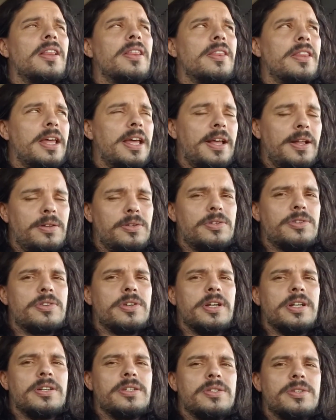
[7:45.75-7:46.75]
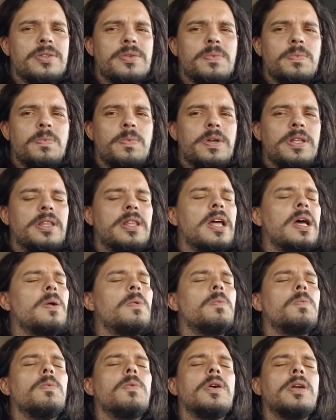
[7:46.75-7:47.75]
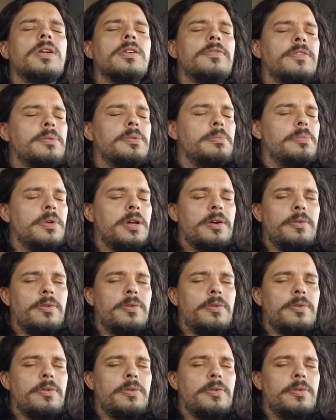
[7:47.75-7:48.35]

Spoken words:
the Hellstriders with their wonderful